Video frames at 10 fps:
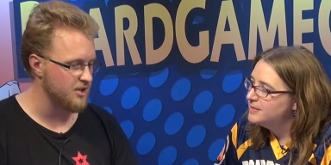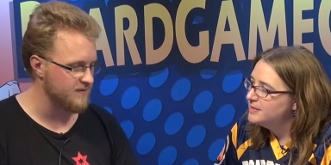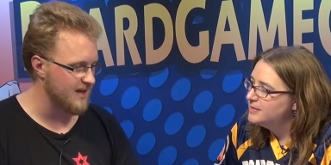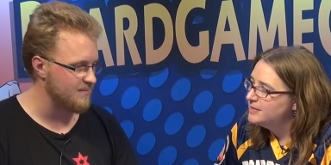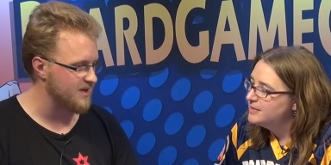Speaker 1: of
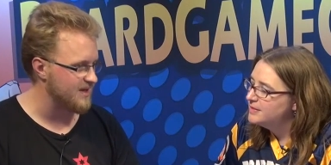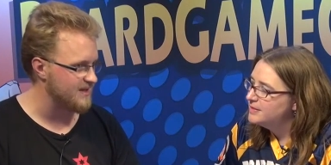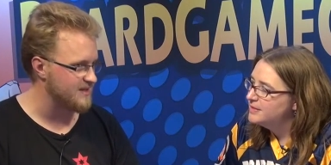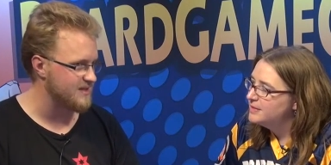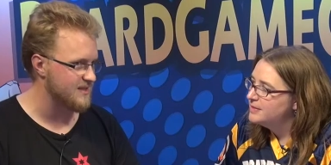them
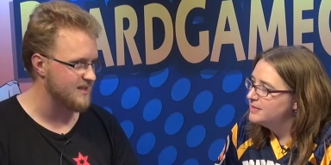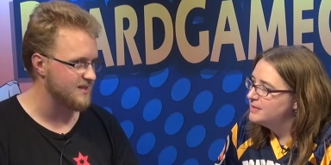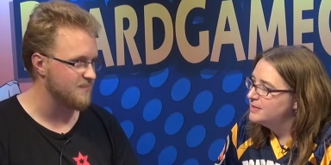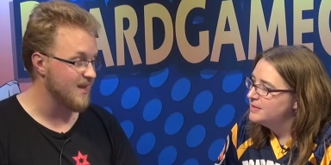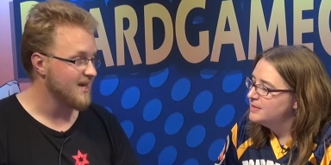is uh,
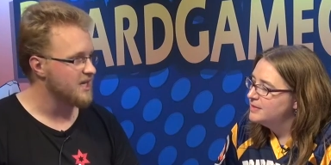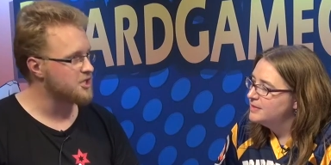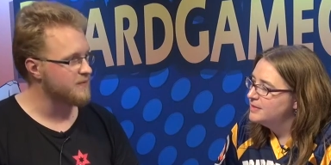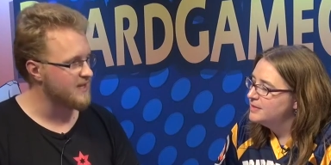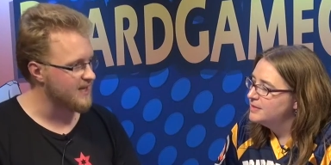each
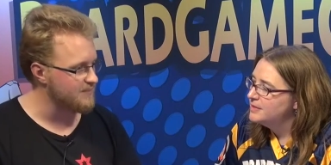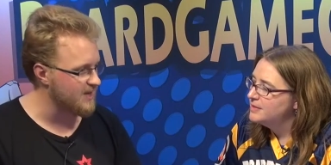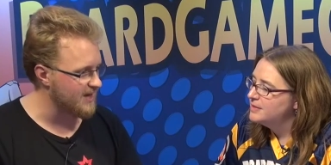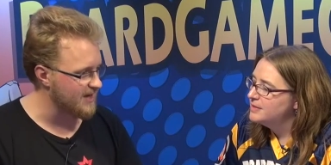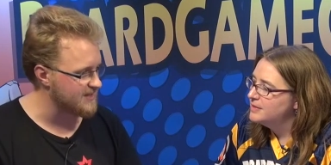of them
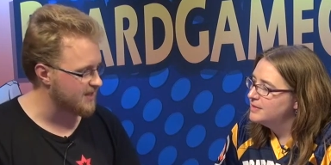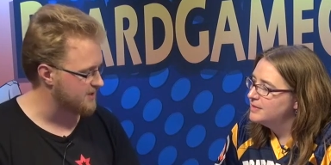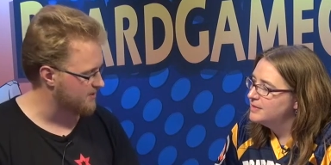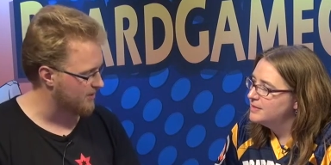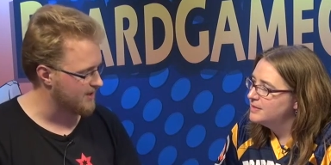has a
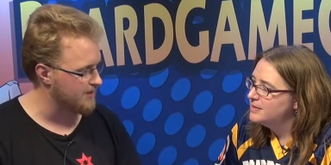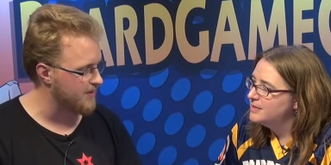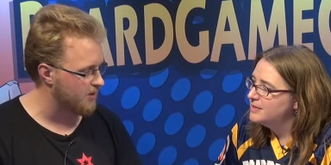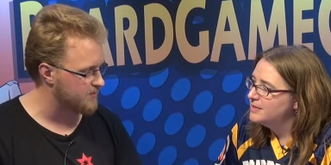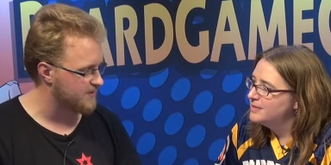historical
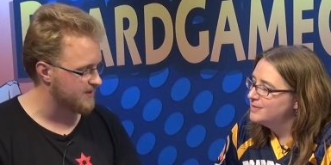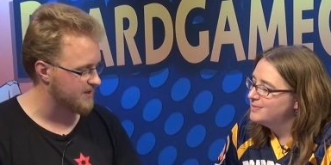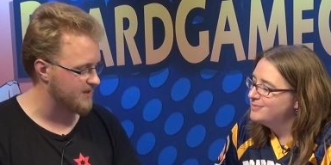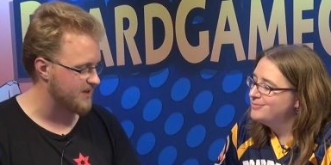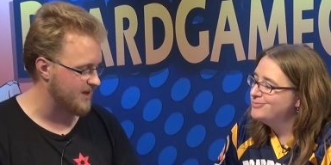note
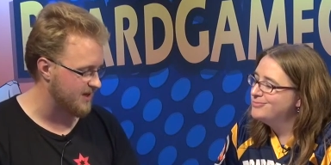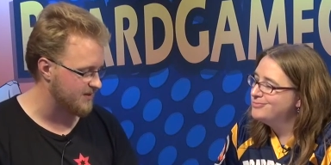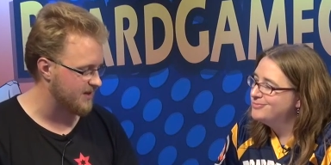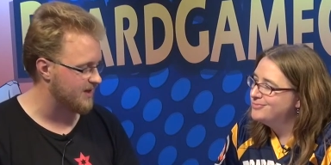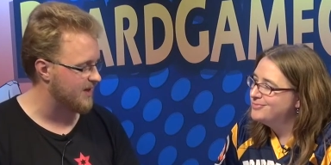uh,
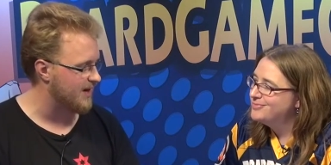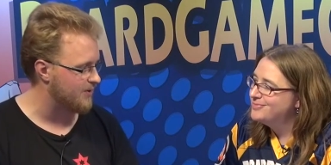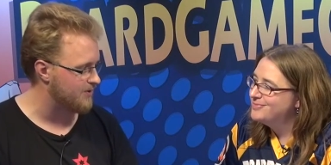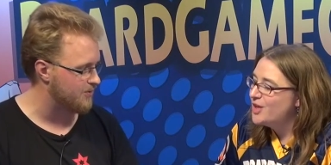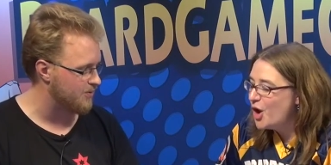in uh,
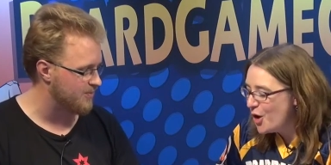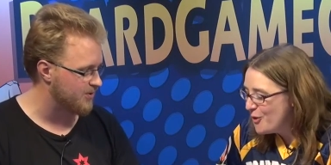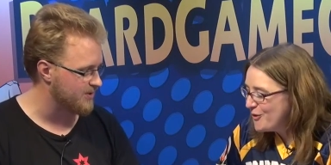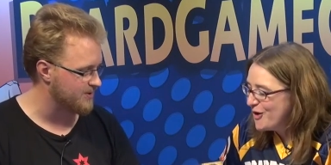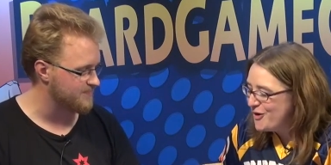our rule
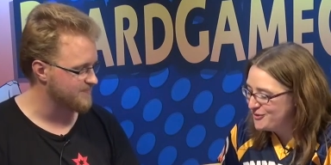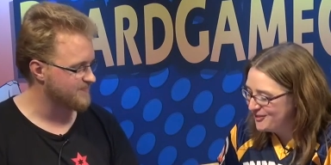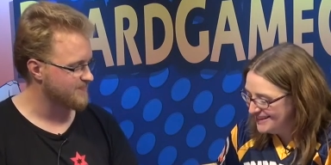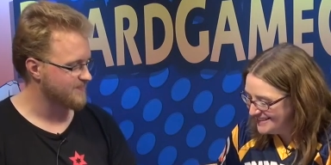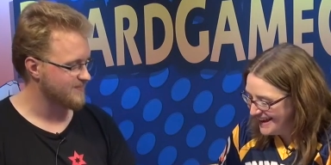Oh,
Speaker 2: oh,
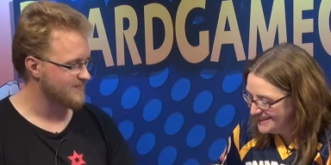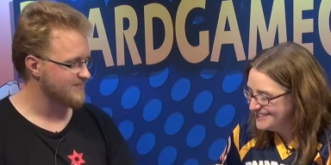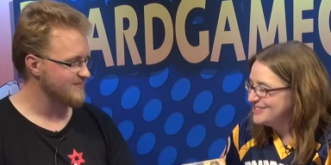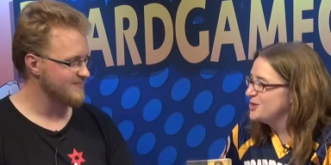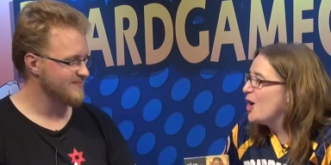
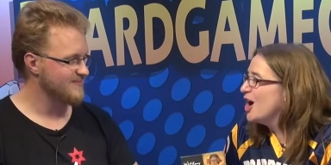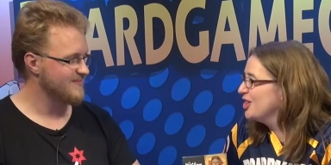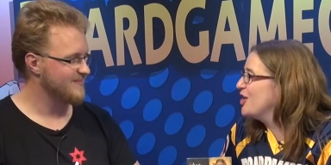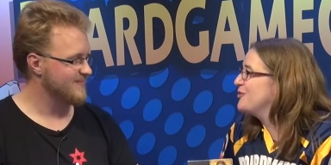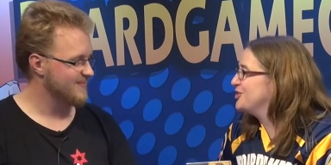fantastic! So art
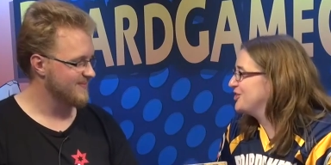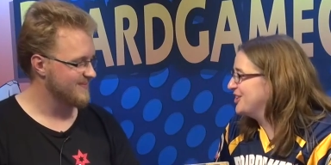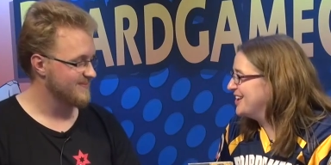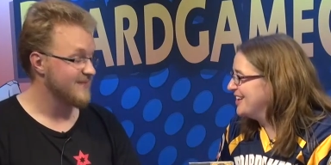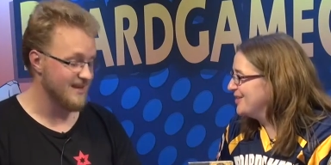lovers are
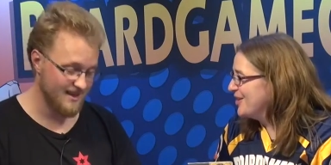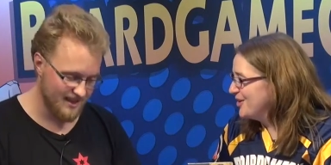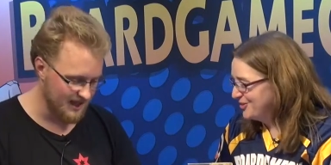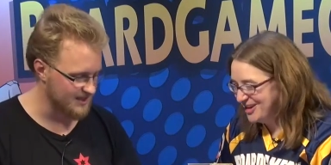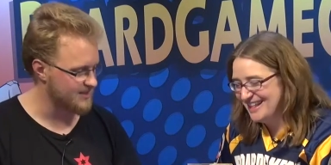gonna
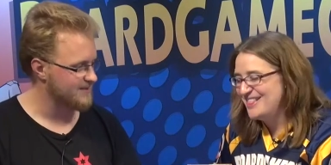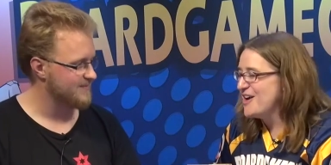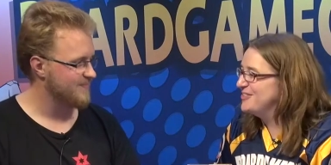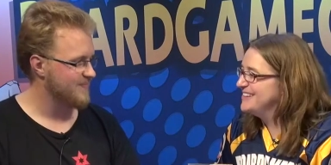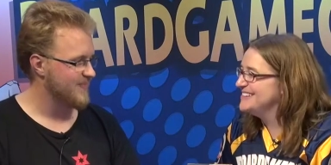yes. really
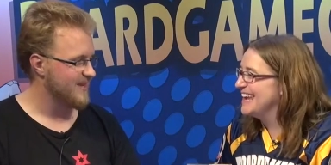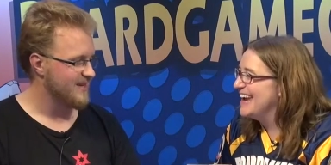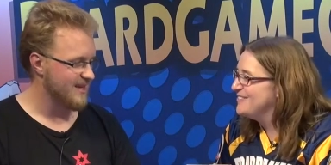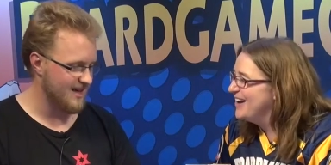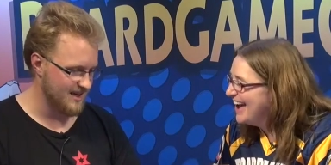love this
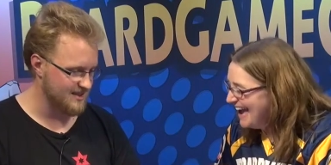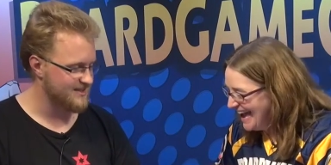game. Yes.